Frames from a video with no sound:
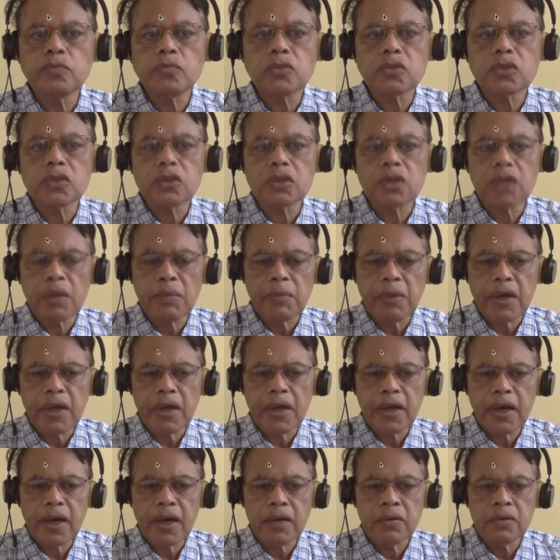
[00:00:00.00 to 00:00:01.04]
They may
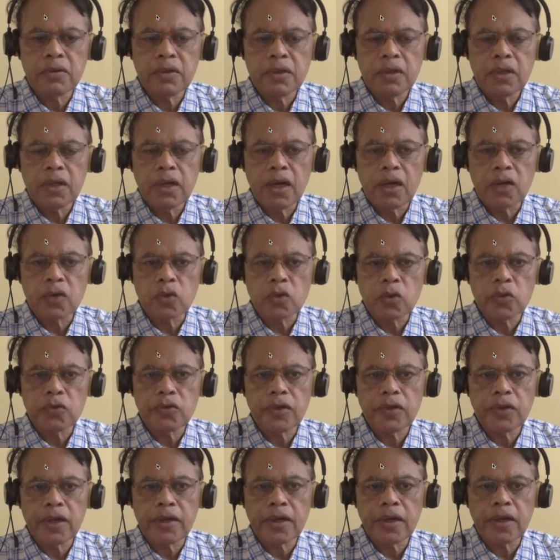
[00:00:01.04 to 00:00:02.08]
have
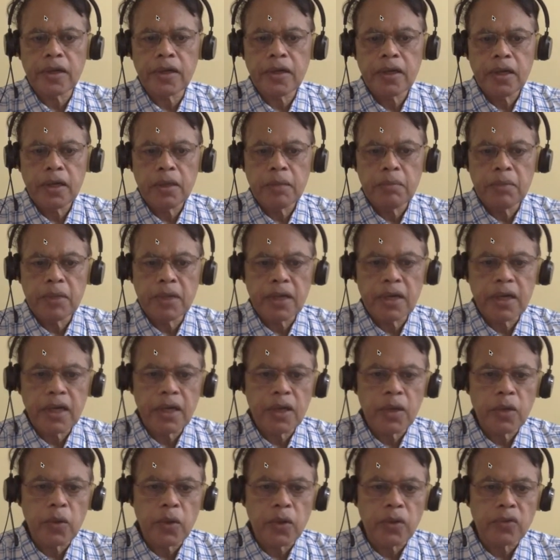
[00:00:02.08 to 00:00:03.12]
associated berry
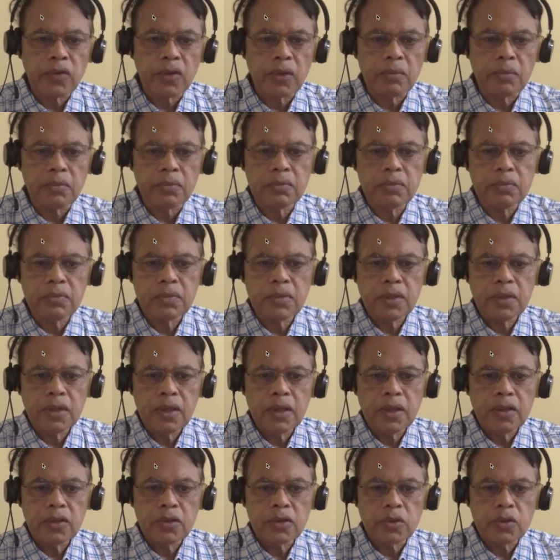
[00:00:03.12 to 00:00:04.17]
aneurysm. So